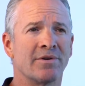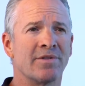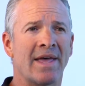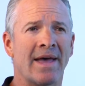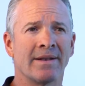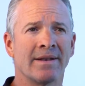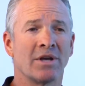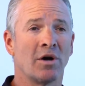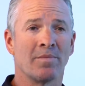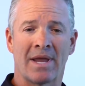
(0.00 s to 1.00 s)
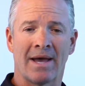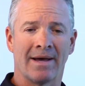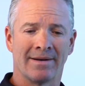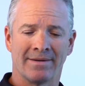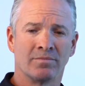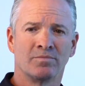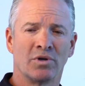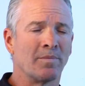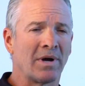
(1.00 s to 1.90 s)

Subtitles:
that taught me how to put on